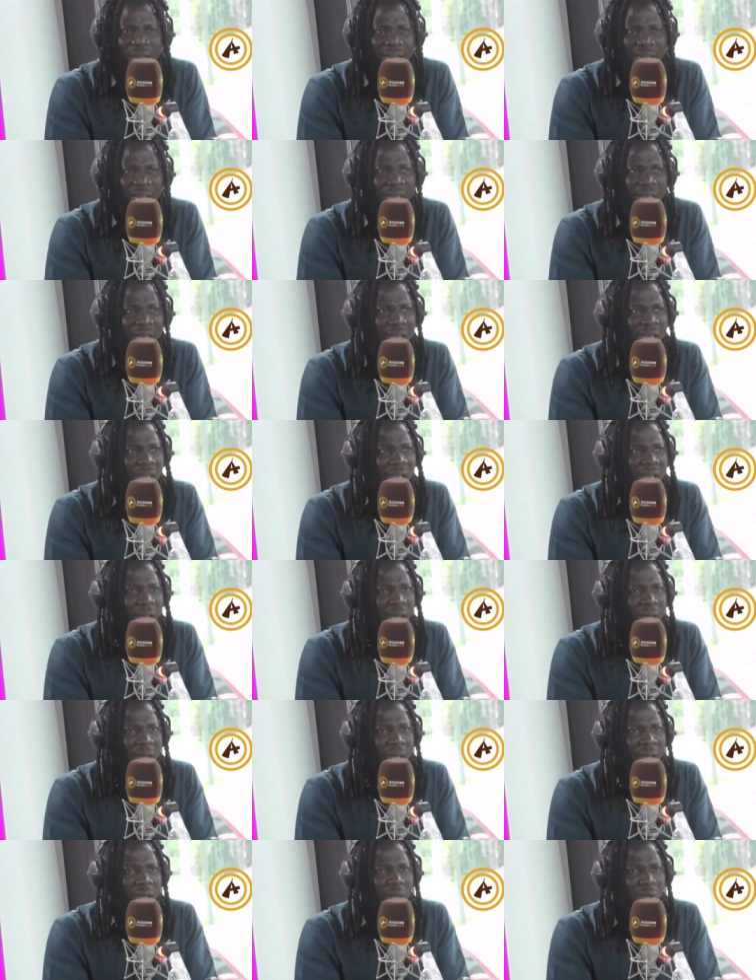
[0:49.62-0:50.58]
felt like,
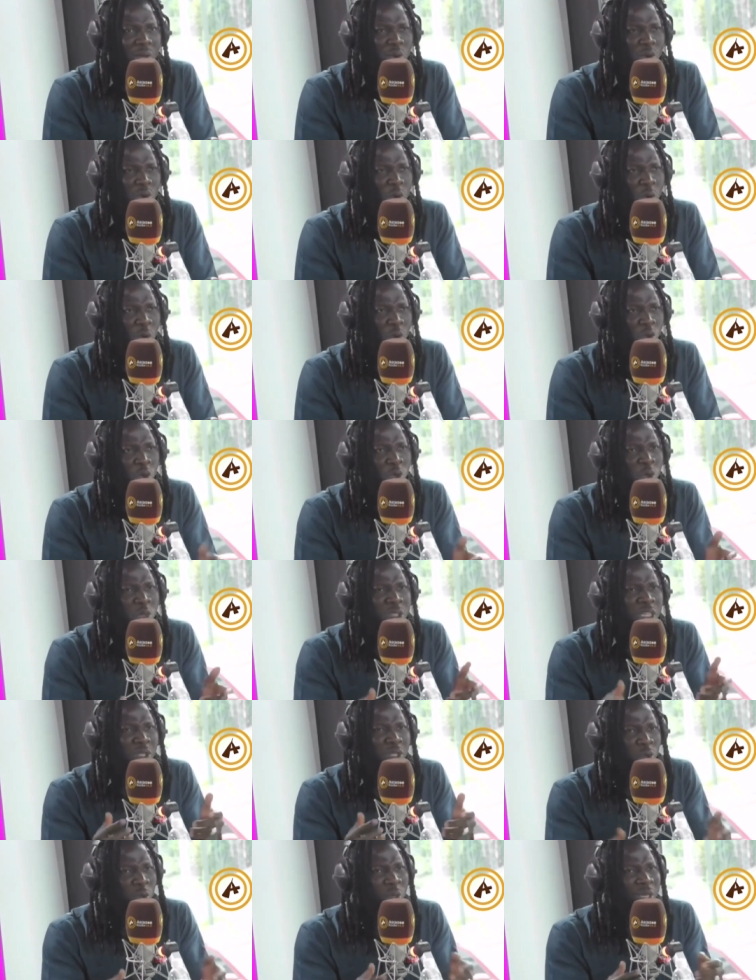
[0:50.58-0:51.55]
you know,
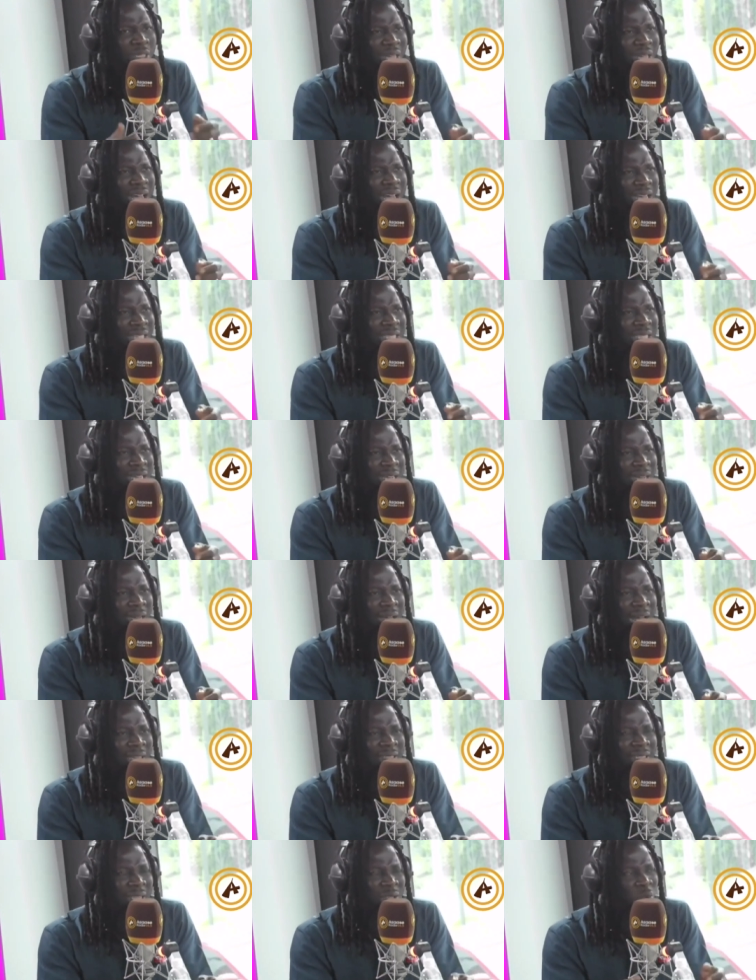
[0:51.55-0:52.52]
using Twitter as
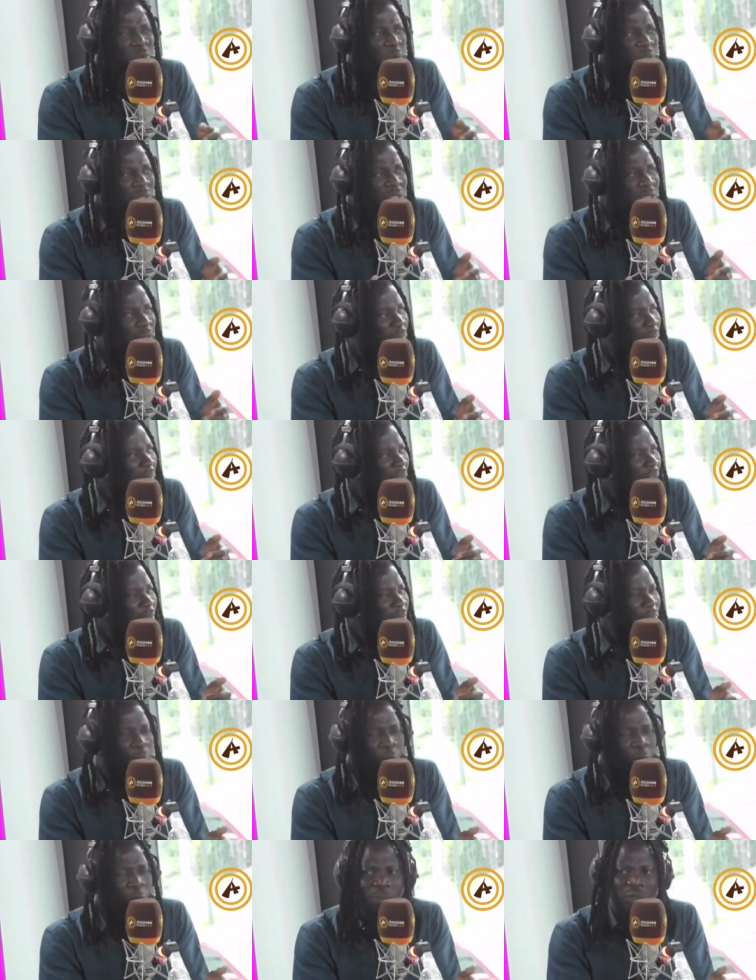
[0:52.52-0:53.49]
a as a toxic yeah.
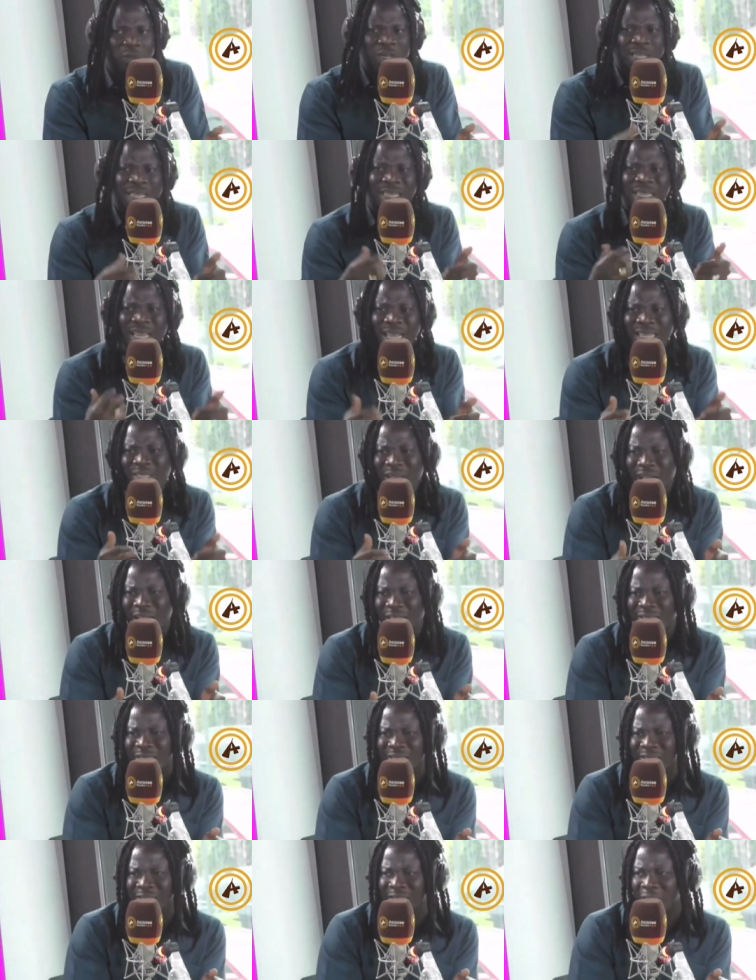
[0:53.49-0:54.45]
platform to get
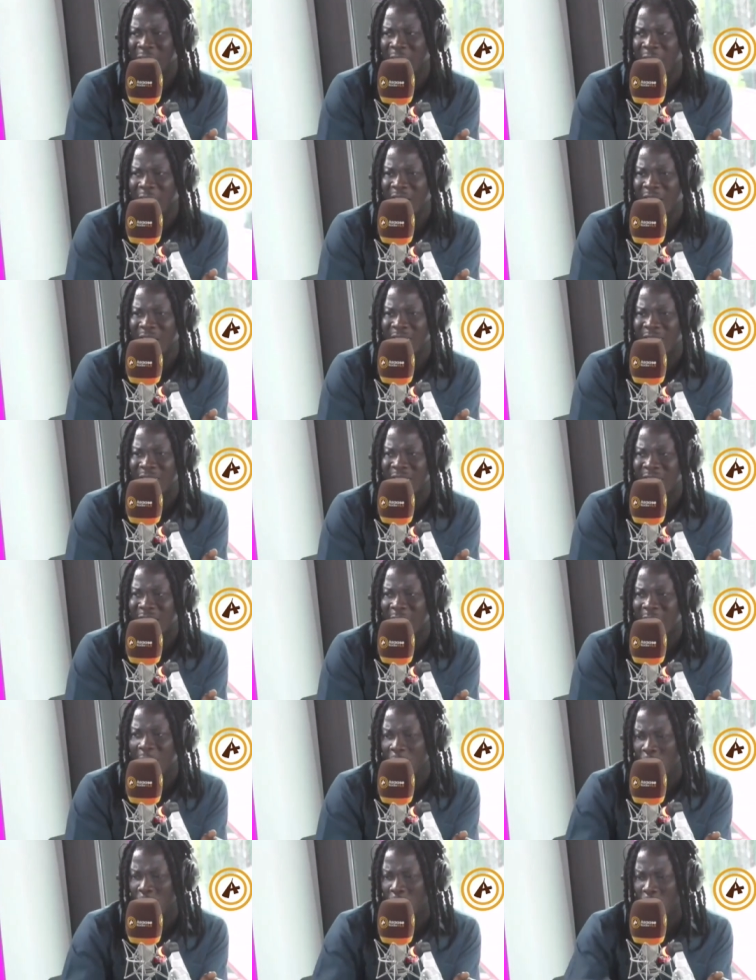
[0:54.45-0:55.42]
at the girl and
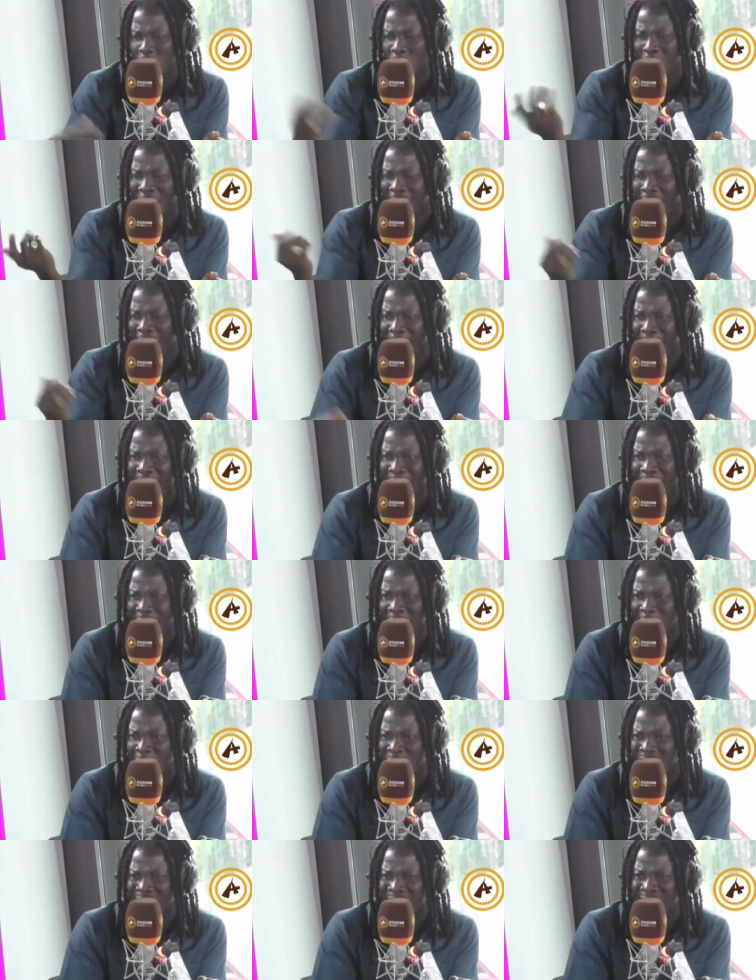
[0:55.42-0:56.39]
saying, oh, but I
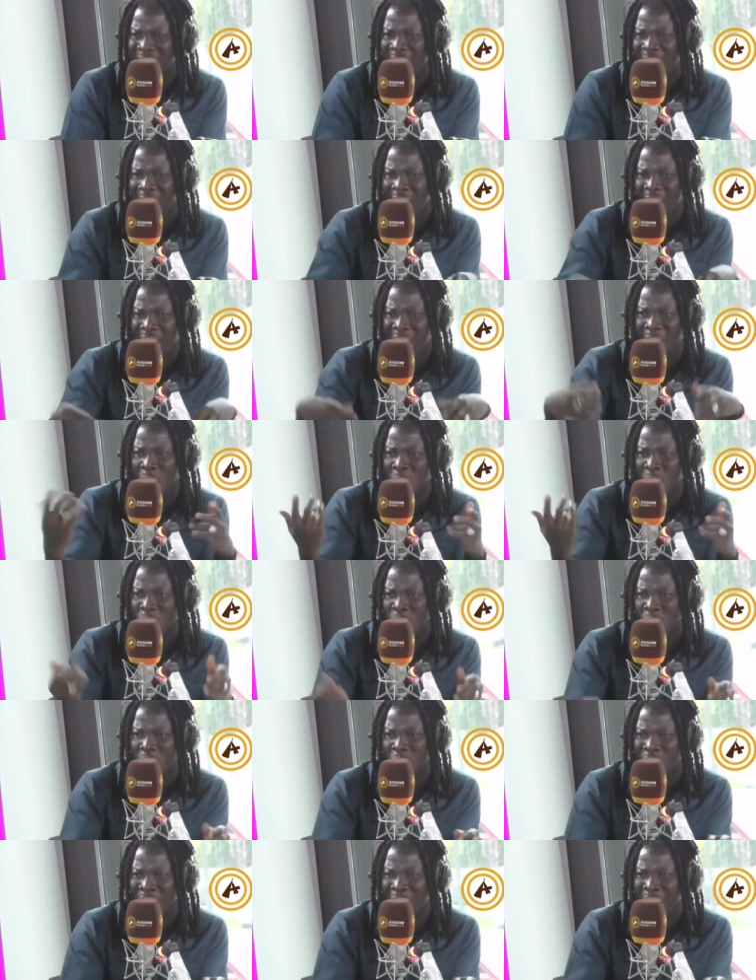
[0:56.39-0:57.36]
mean, I'll see a Hannah
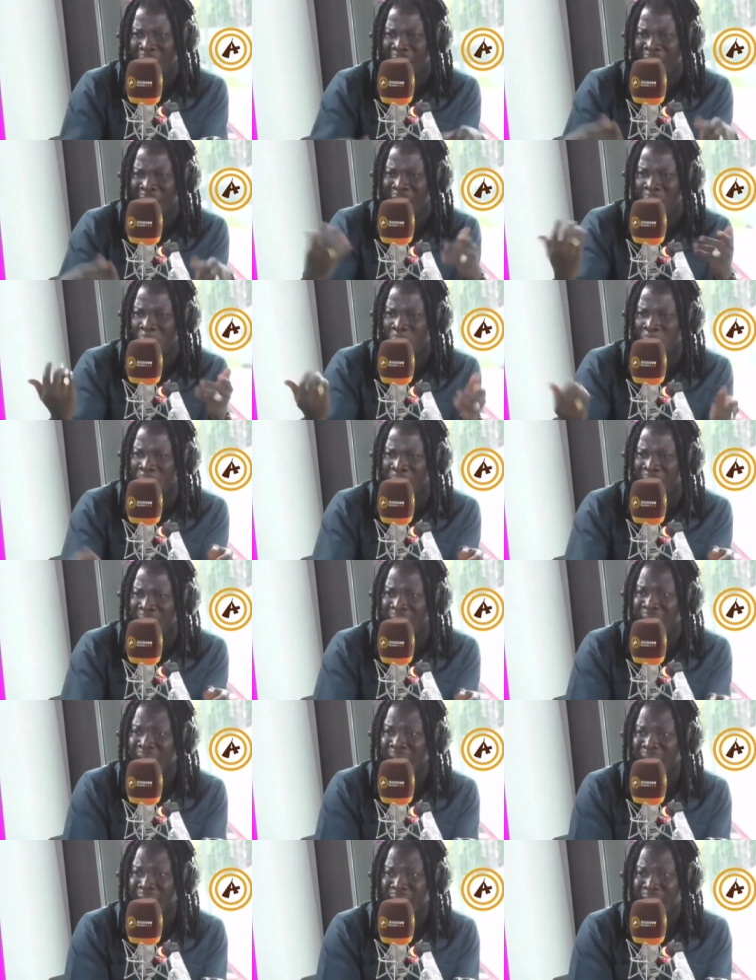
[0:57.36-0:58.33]
Odo,
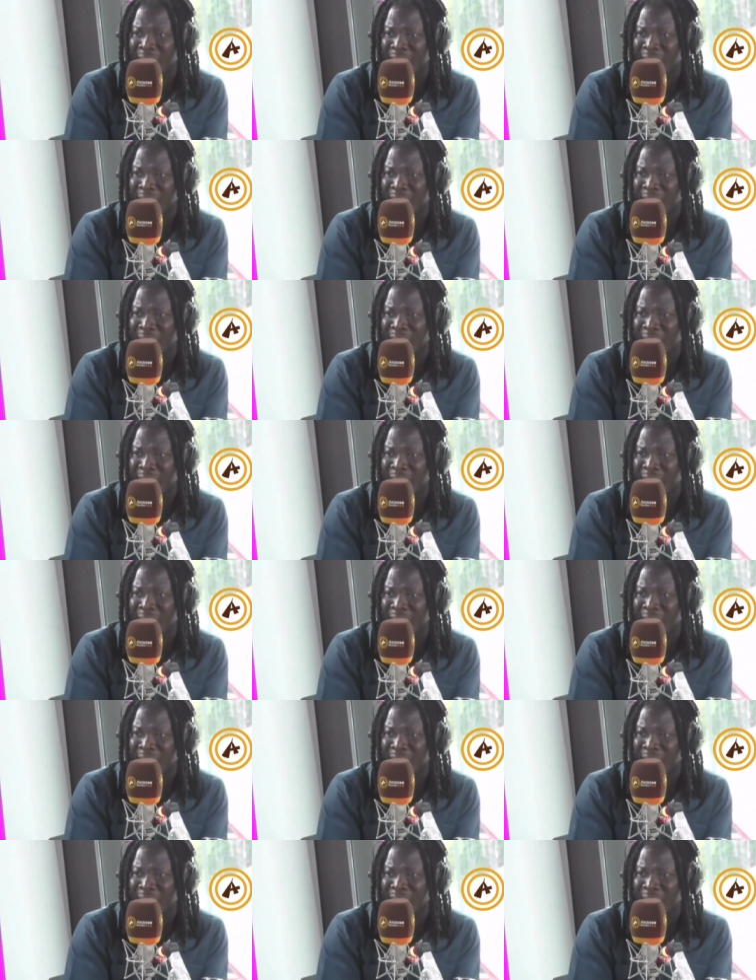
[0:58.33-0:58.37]
Ope."